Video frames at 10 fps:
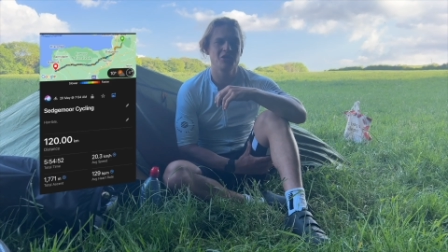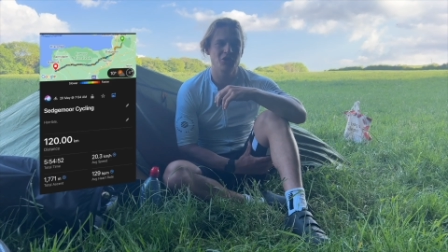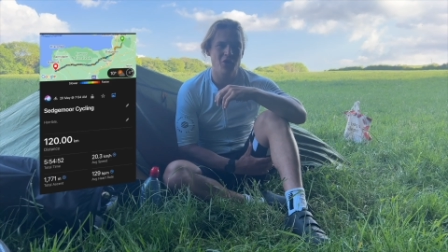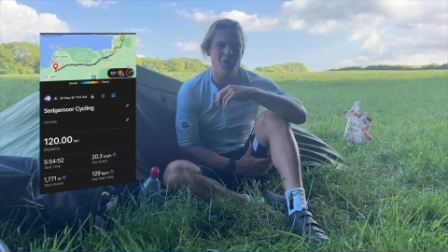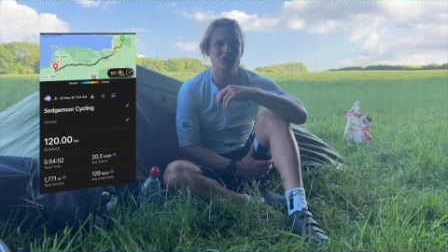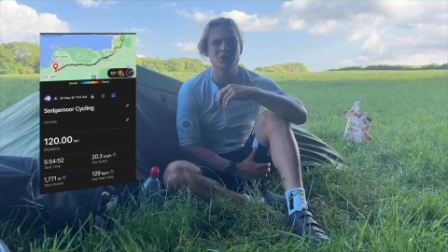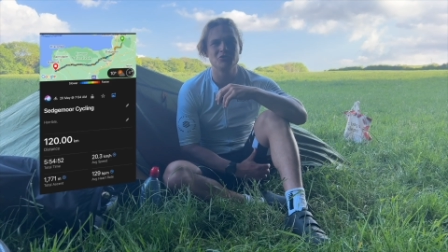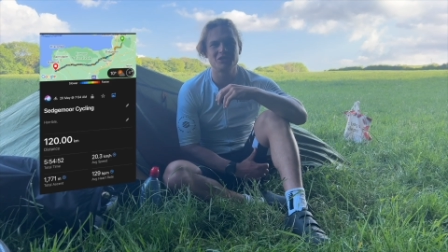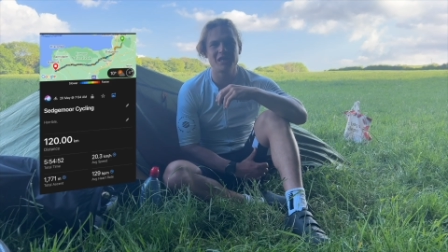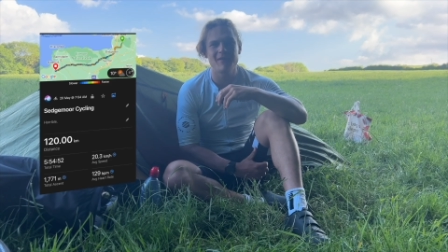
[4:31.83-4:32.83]
Not too
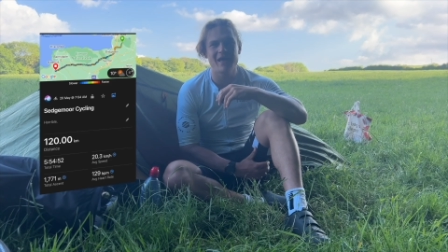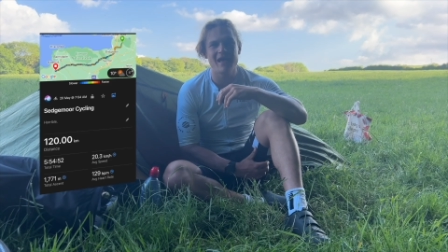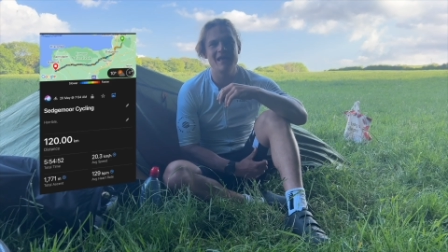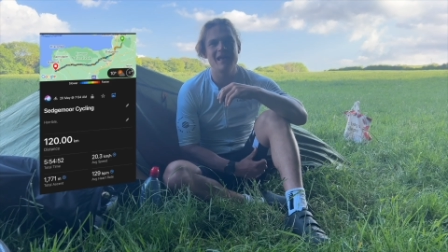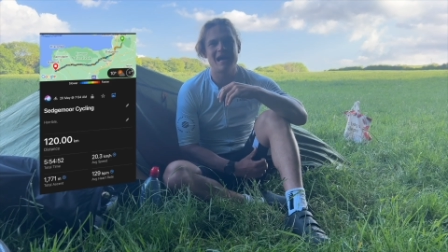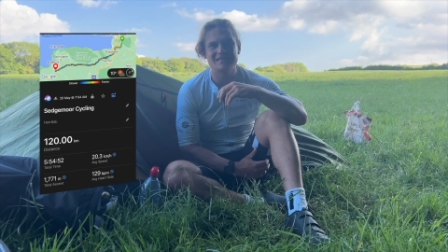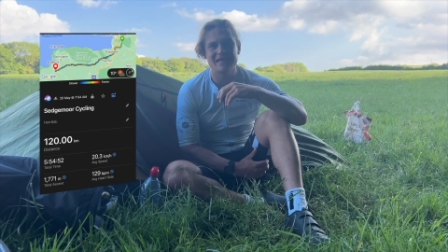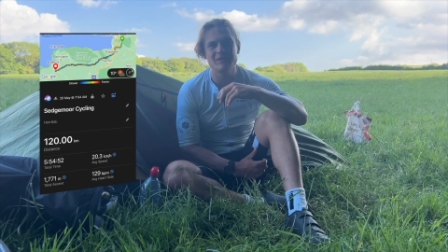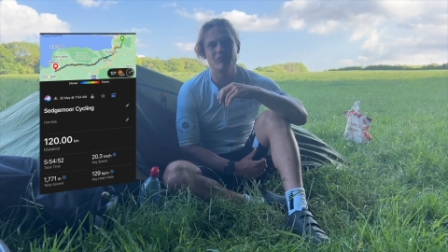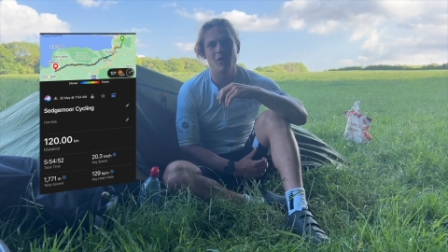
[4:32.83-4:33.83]
shabby. I tell
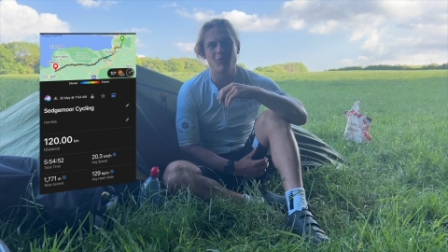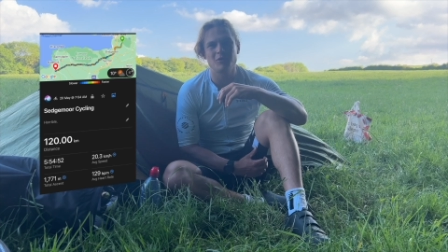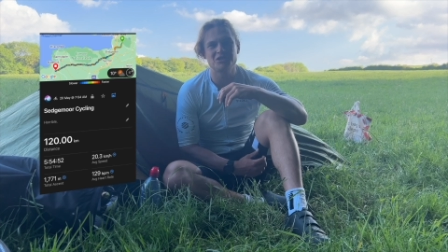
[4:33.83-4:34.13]
you what was